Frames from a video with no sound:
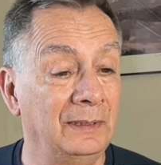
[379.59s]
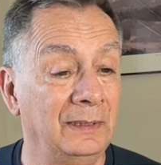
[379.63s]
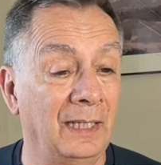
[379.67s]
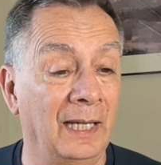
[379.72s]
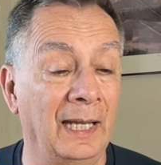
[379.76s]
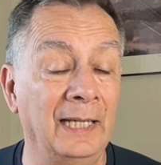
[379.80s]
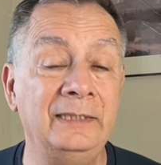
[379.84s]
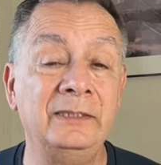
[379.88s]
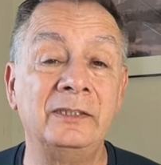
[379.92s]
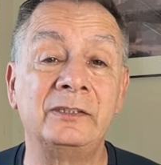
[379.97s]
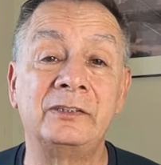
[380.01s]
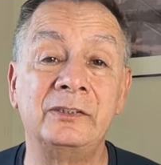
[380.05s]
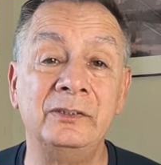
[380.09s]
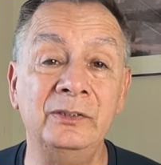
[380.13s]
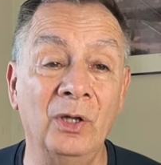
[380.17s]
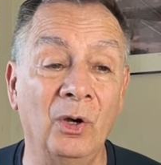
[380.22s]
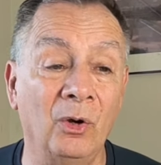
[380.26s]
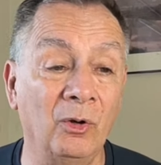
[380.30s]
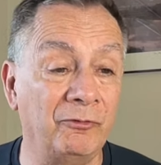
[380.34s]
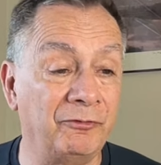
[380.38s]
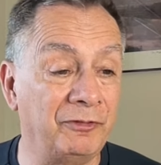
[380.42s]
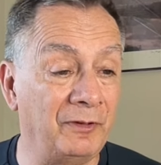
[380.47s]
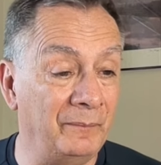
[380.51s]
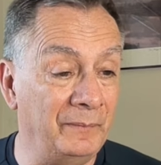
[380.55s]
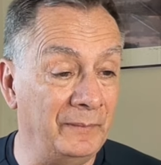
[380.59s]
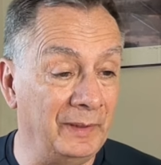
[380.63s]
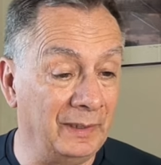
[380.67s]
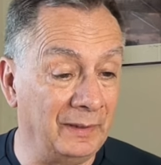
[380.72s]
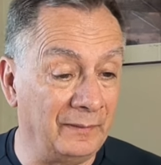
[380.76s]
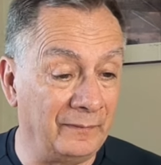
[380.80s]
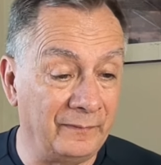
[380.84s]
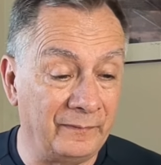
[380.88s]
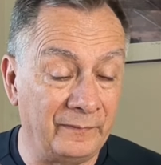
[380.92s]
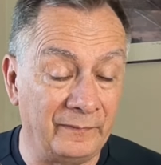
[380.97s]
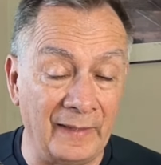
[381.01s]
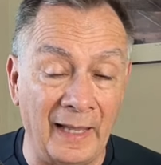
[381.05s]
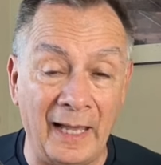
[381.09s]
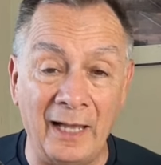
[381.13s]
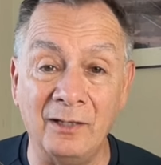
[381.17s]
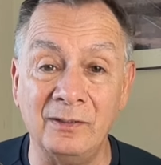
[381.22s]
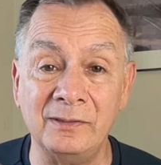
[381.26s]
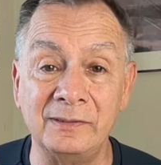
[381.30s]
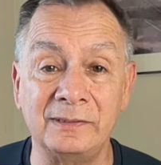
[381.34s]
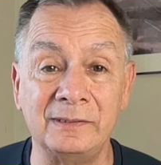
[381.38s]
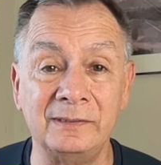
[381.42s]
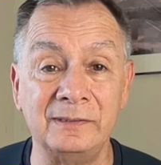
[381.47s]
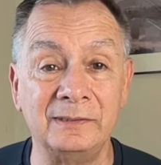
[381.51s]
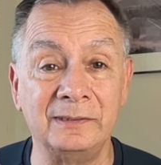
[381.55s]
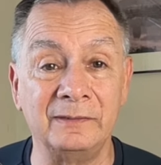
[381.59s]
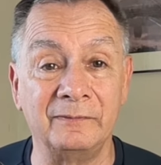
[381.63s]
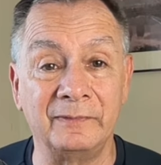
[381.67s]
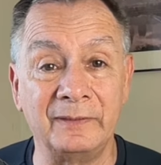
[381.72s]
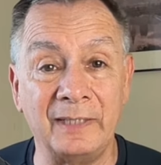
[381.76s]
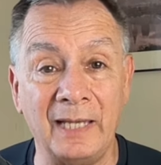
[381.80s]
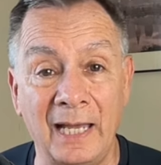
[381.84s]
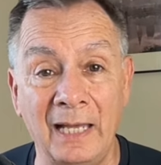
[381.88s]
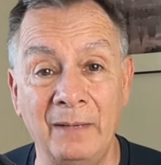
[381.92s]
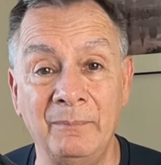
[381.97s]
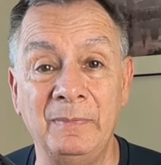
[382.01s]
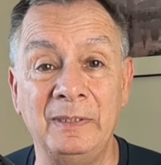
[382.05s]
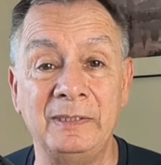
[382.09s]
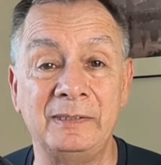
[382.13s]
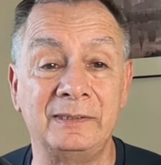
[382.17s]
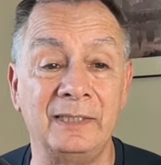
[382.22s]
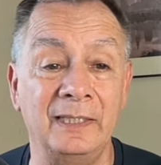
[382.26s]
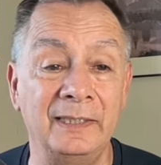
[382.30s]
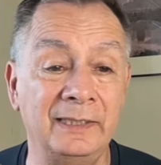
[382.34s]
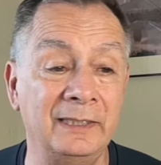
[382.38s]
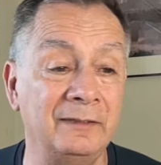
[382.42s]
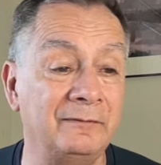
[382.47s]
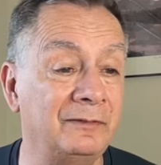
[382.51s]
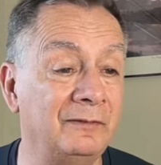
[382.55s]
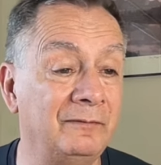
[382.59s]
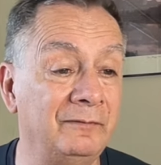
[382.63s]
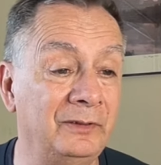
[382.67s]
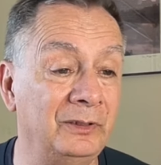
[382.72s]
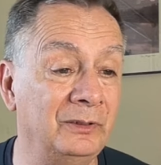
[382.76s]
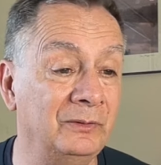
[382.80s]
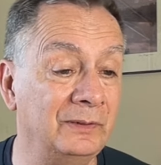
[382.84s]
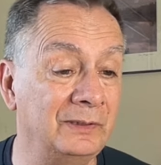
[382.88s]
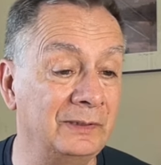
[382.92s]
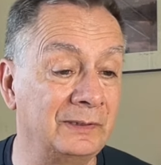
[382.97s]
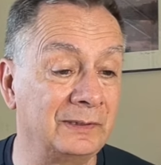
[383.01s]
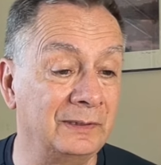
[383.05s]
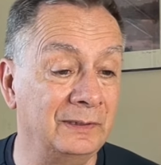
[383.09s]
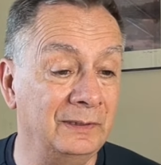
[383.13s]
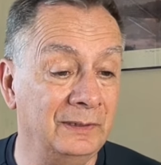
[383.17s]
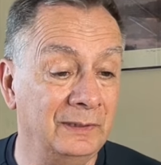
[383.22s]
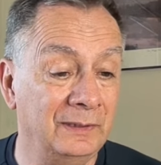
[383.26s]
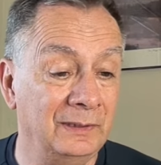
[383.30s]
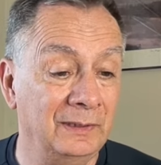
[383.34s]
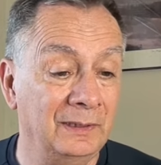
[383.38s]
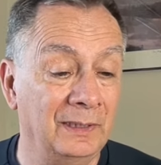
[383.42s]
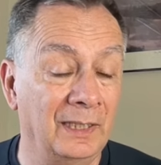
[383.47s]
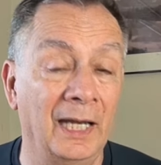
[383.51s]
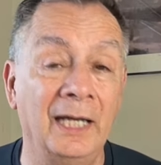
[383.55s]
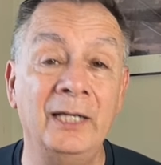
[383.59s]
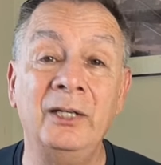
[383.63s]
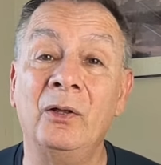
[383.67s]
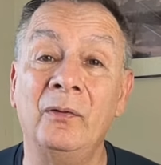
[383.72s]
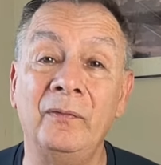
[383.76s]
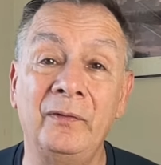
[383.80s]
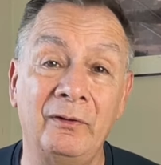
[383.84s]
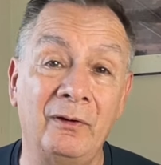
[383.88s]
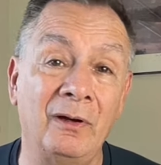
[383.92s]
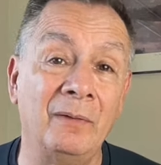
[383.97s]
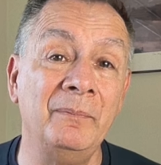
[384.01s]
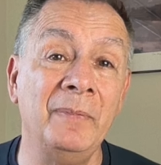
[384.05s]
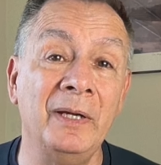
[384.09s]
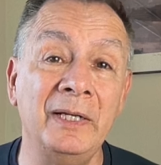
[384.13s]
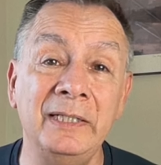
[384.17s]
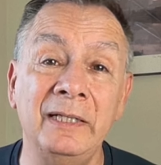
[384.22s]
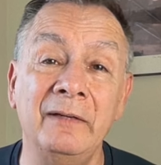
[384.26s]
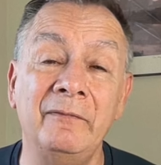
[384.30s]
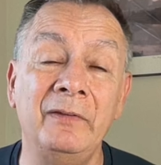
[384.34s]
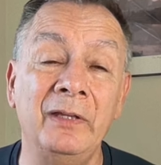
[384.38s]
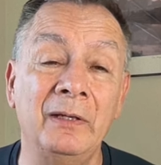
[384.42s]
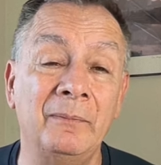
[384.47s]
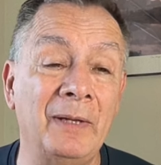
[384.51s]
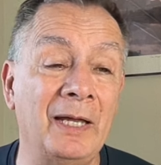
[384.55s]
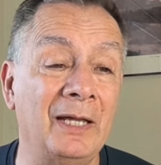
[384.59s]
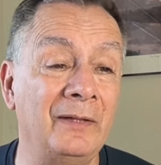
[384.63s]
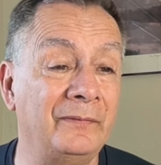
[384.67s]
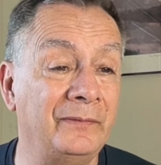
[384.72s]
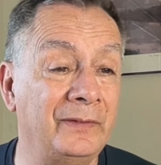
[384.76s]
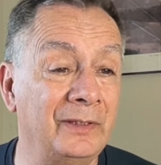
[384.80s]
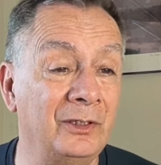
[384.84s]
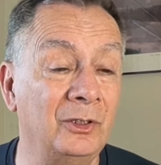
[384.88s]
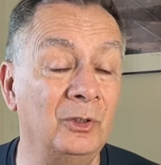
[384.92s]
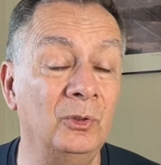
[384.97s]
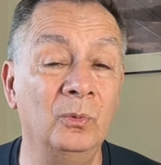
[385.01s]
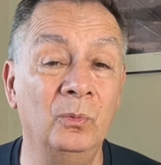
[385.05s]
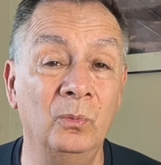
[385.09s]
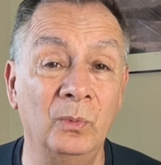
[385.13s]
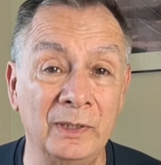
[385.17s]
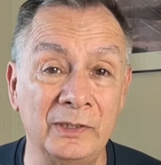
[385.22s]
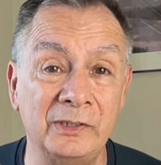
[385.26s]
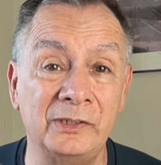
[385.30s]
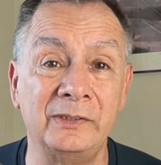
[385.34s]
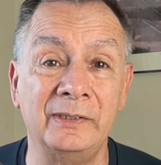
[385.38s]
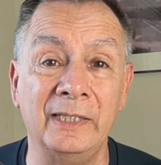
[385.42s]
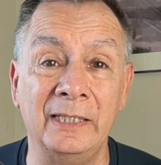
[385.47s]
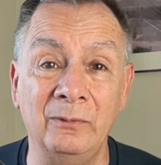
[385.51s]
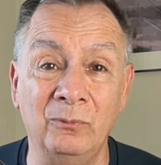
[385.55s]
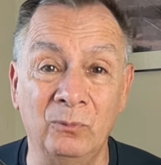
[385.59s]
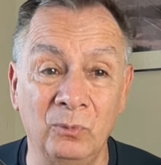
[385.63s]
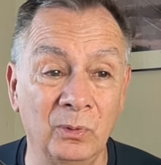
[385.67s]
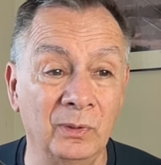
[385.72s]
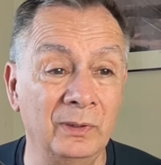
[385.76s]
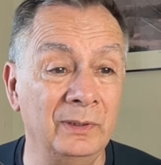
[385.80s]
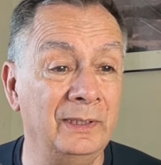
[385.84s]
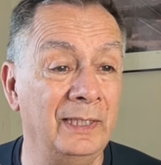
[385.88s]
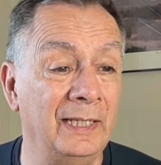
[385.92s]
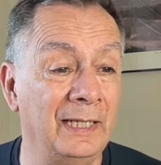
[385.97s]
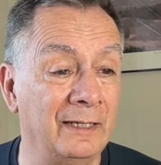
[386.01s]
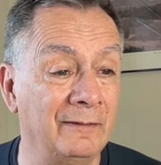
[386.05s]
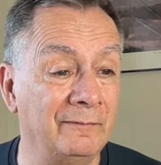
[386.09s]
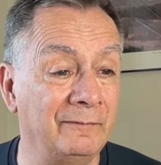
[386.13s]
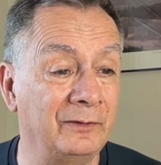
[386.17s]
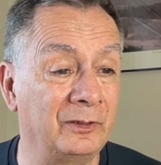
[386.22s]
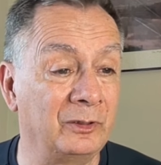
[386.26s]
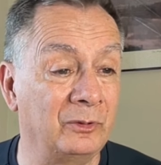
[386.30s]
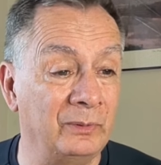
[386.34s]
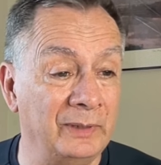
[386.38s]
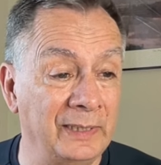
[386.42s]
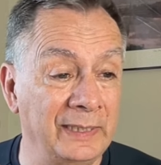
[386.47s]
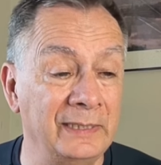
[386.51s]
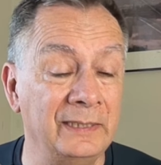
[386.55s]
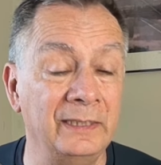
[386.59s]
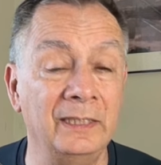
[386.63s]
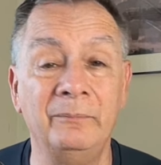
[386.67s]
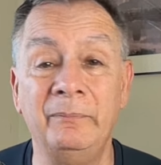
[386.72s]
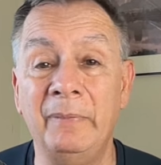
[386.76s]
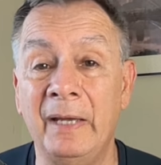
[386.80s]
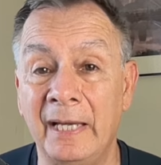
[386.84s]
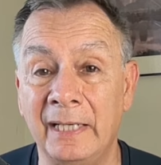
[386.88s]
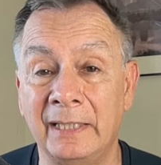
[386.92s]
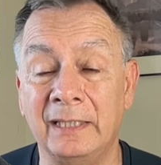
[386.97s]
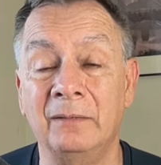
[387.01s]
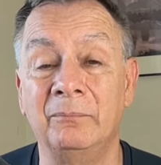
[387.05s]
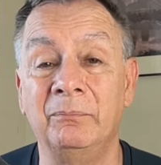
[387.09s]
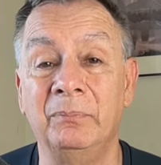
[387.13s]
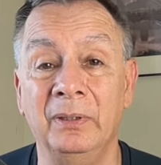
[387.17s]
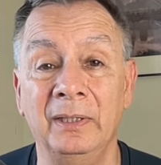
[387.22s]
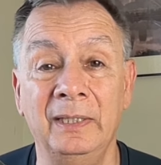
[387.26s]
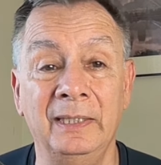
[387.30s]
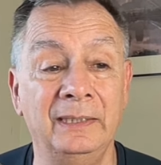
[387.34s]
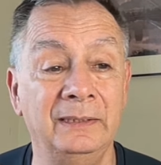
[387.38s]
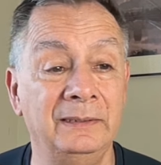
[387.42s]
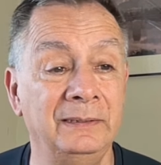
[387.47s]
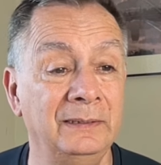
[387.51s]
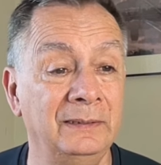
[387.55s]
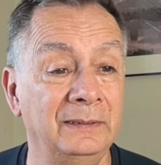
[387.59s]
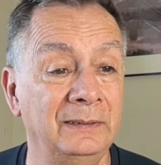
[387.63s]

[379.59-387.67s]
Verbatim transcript: I just know from the thousands of comments I get from viewers, I know there are many of them out there who wish they would have created a backup plan.